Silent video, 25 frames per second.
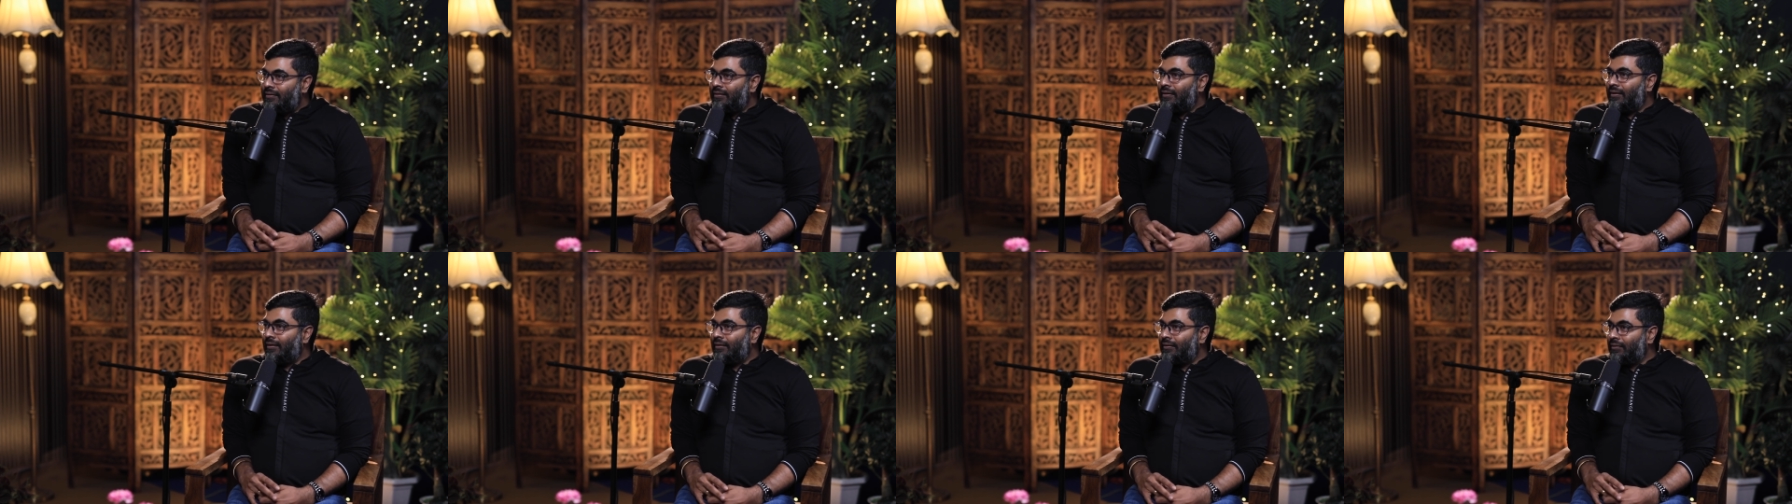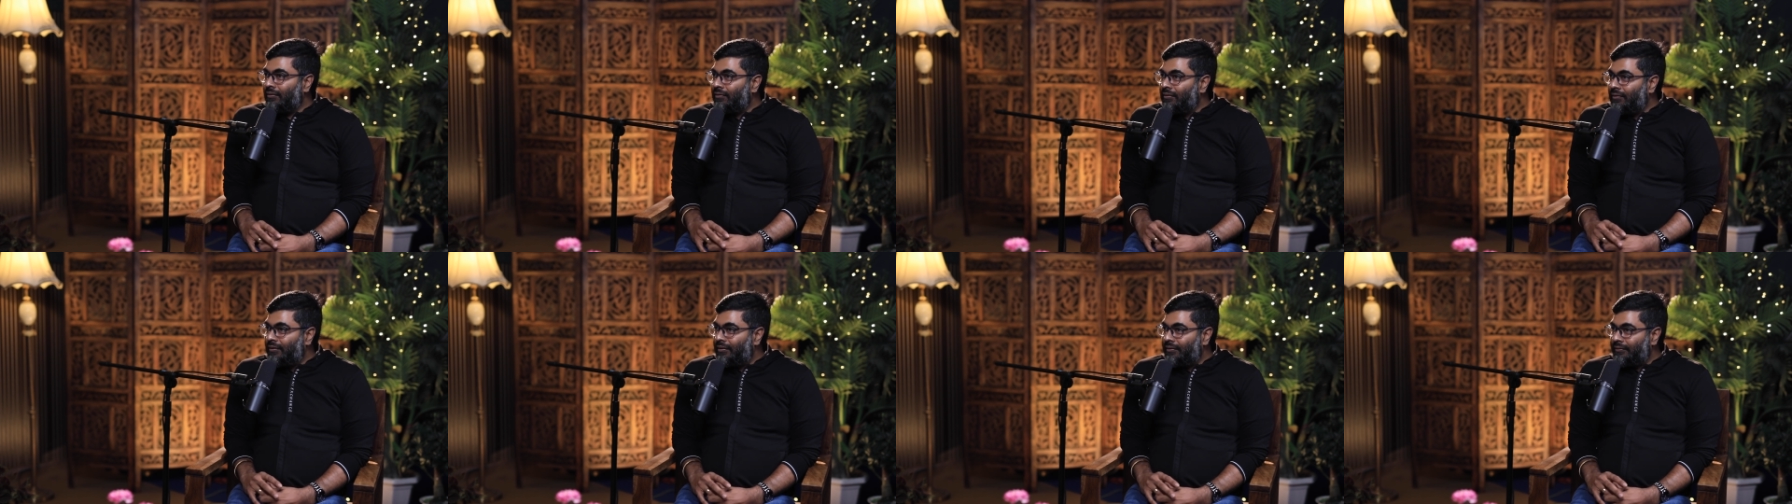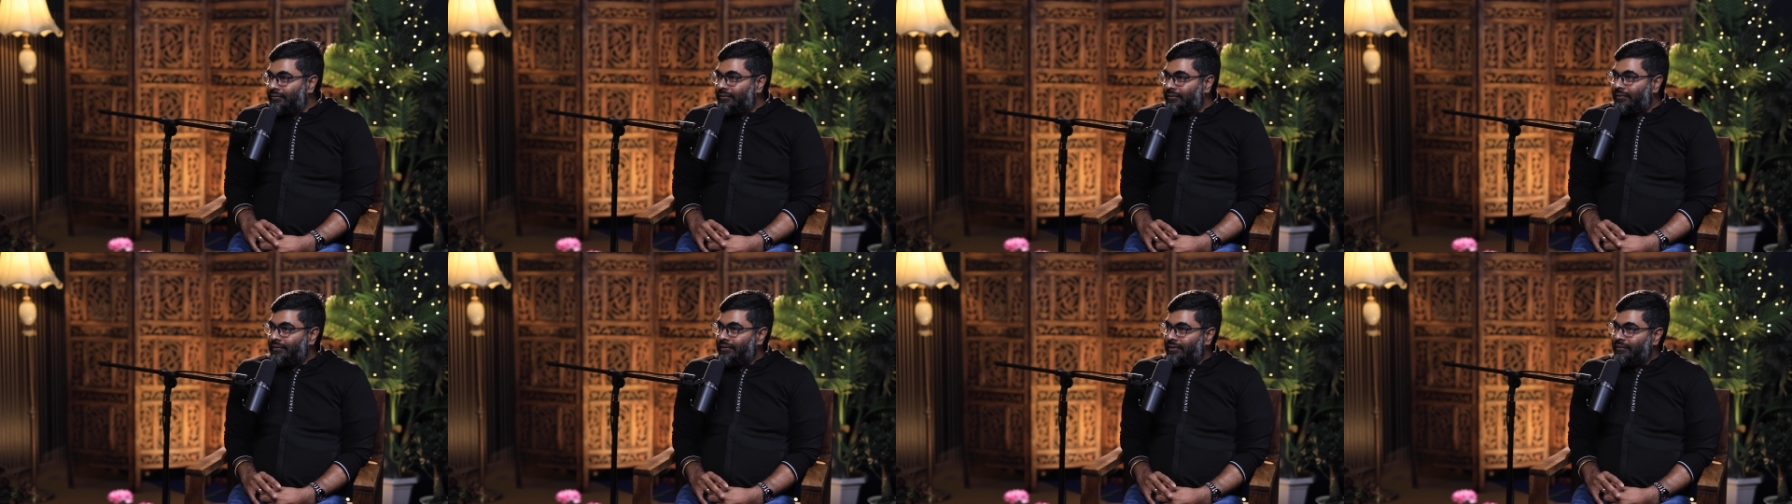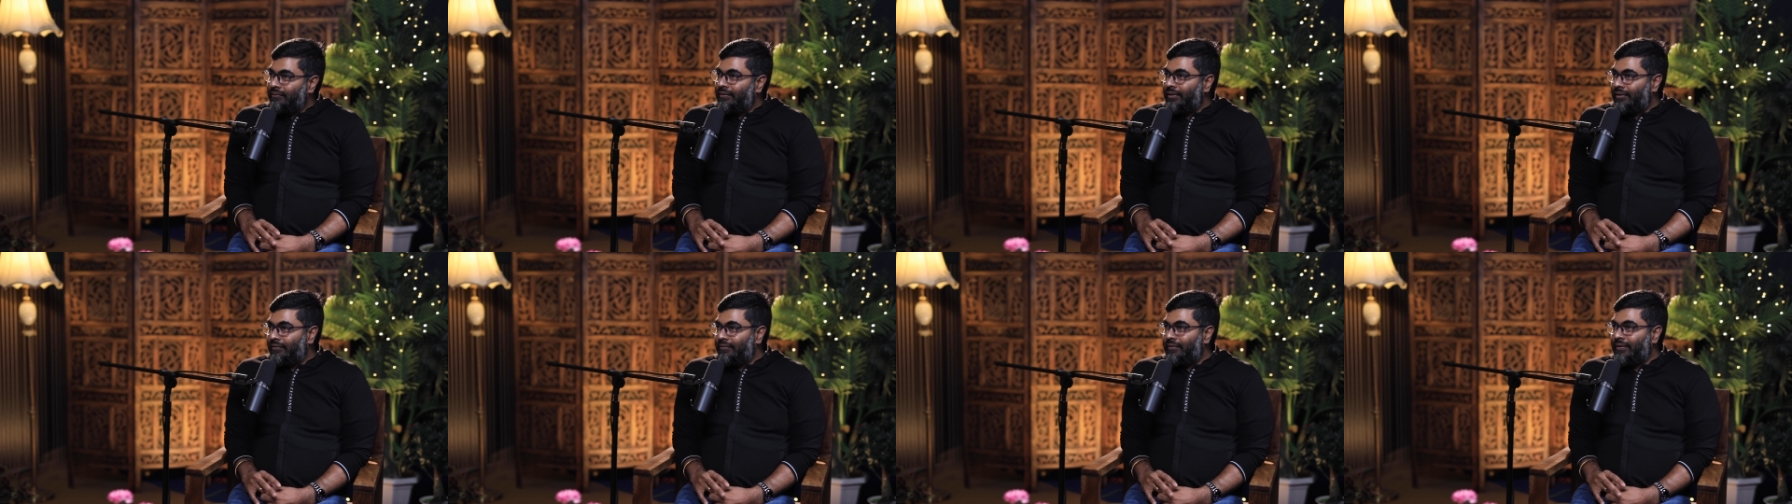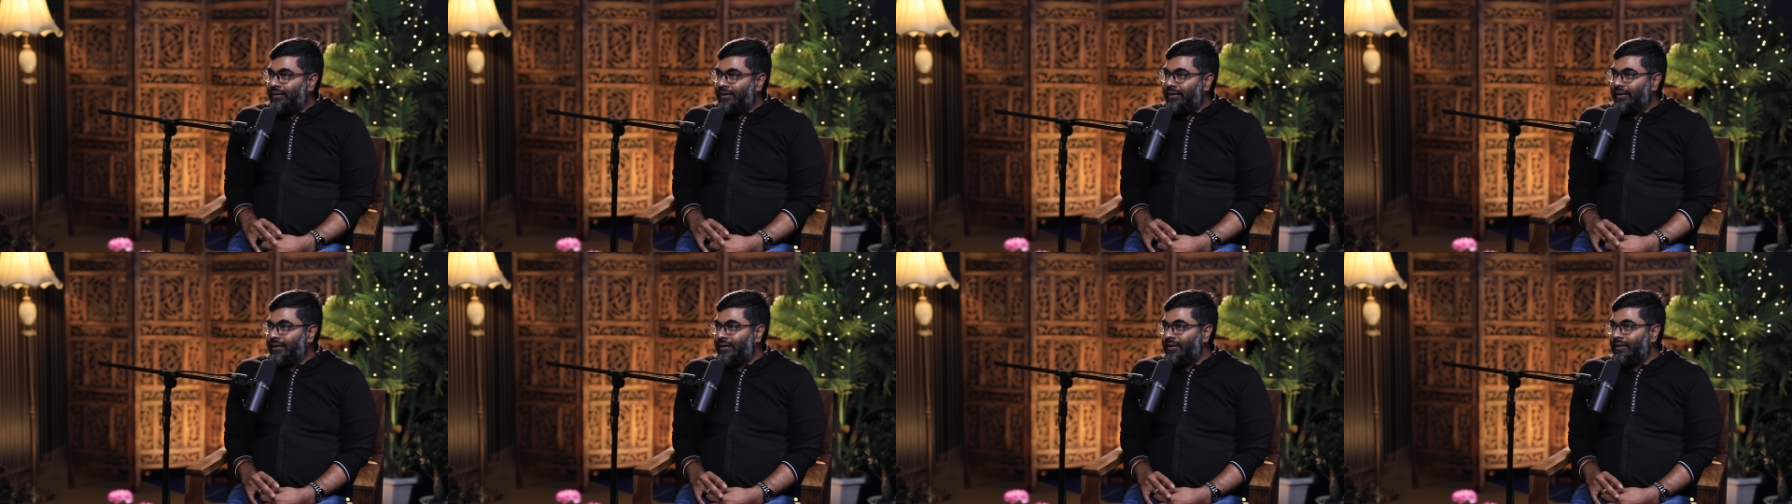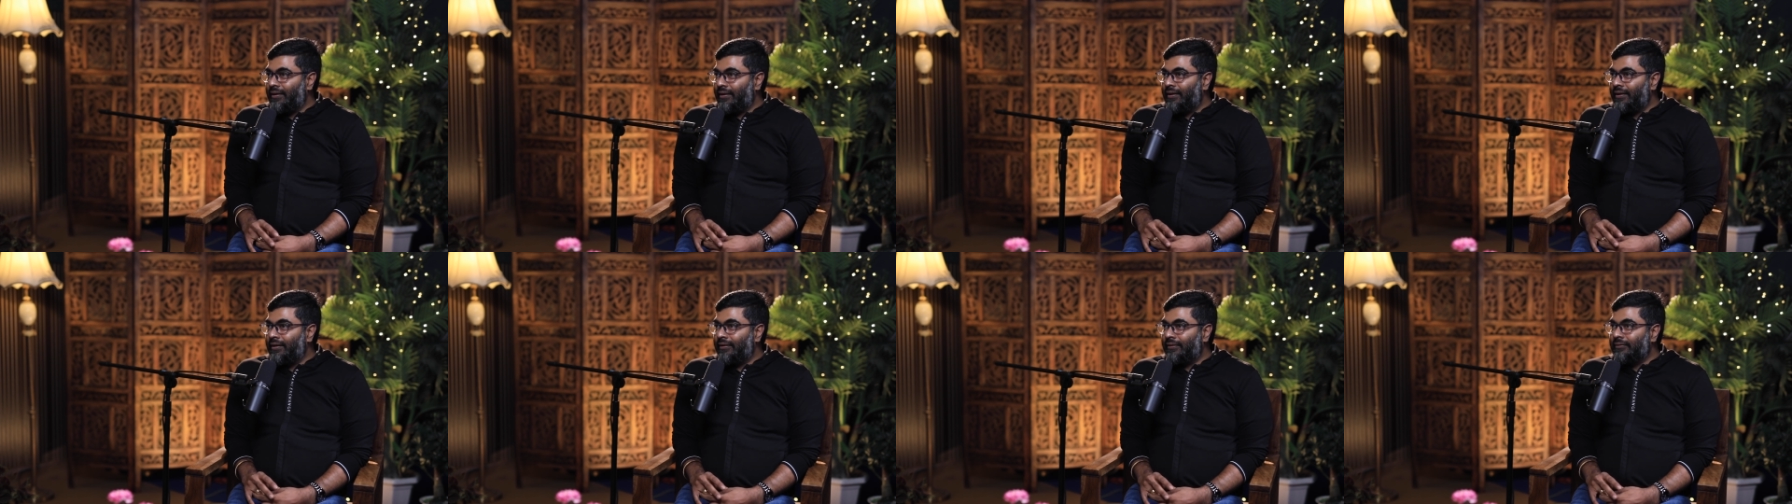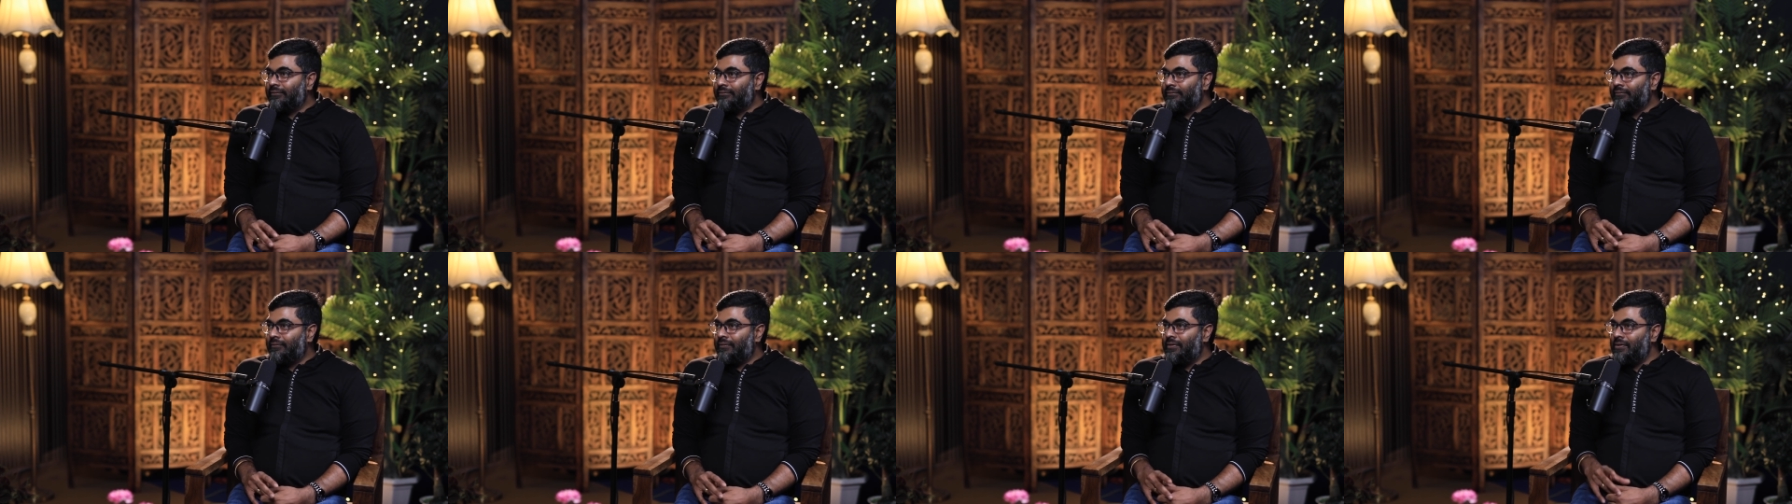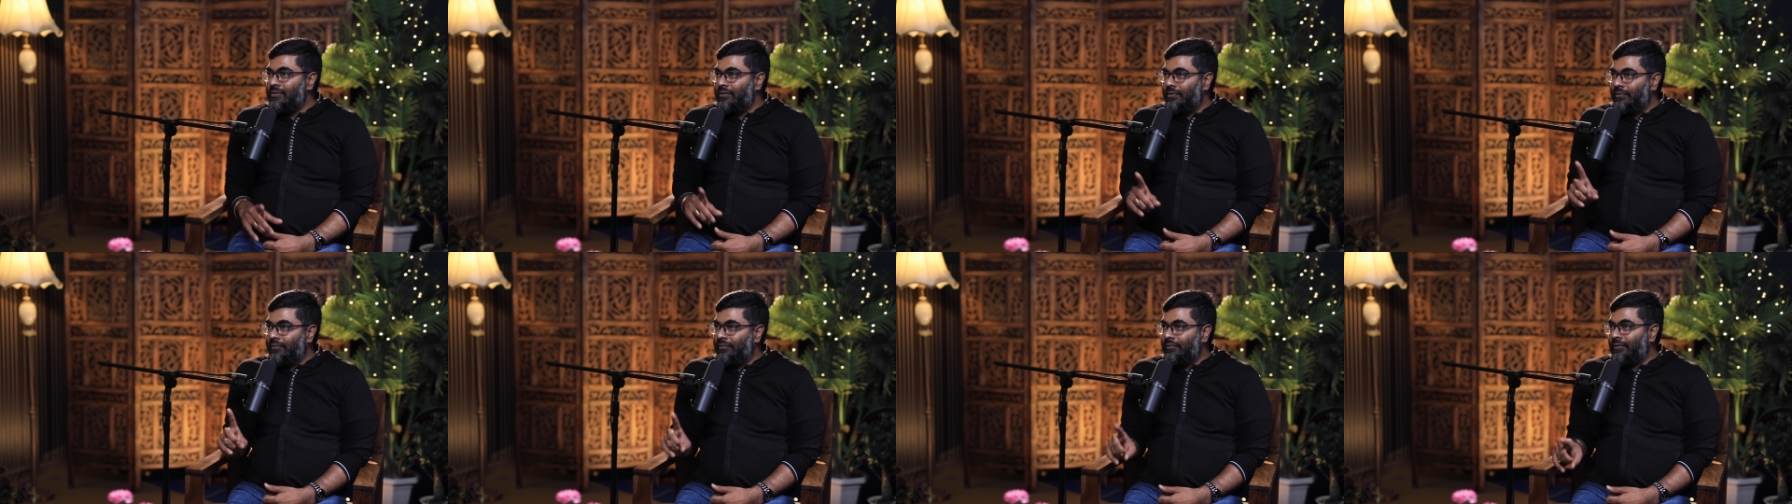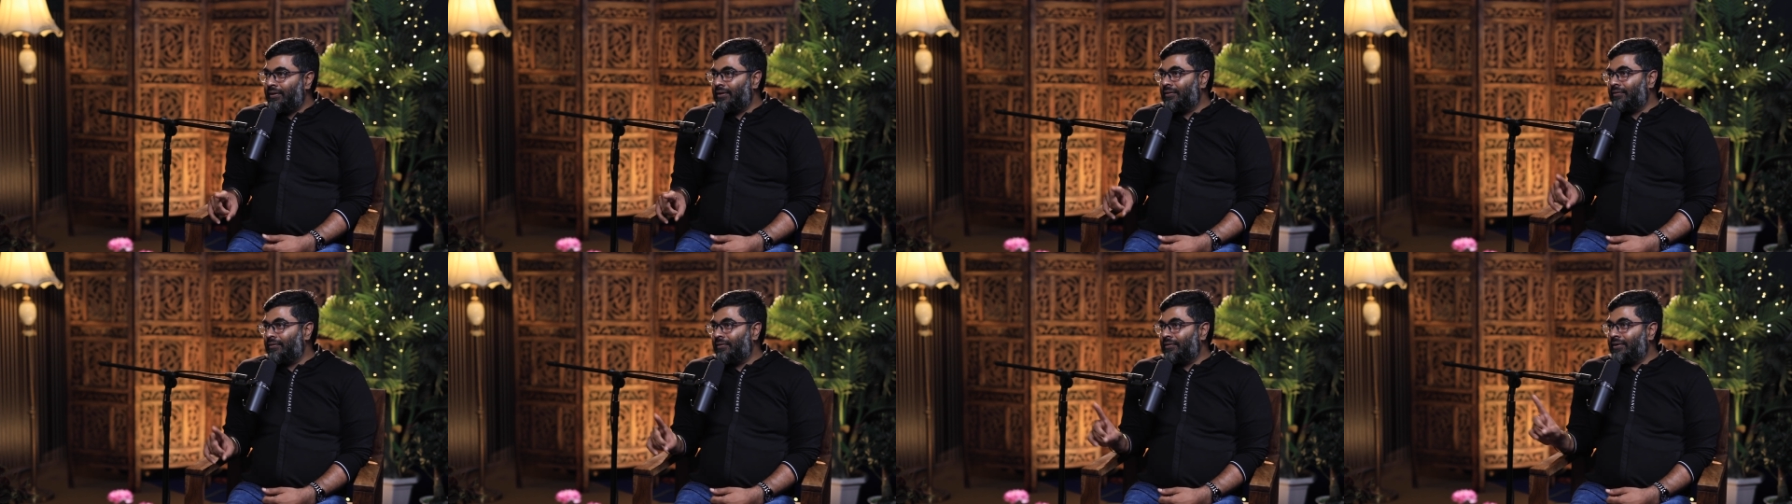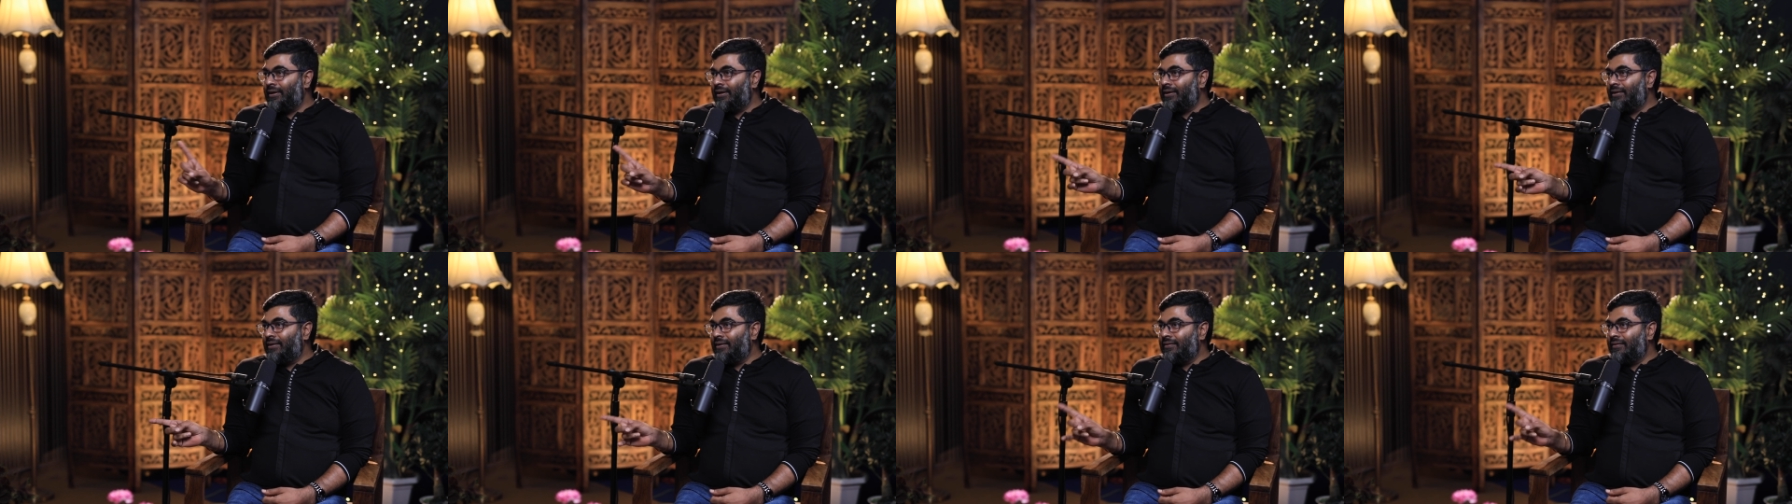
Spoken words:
If you feel that it is not good, even after taking it,